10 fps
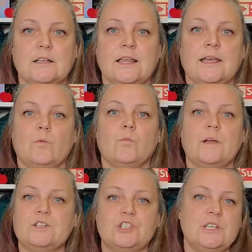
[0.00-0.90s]
Like,
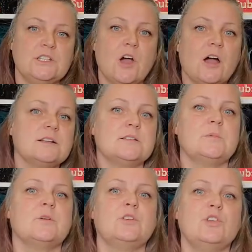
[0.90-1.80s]
when she talks
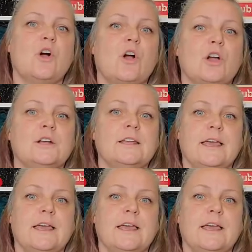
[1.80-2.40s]
about yarn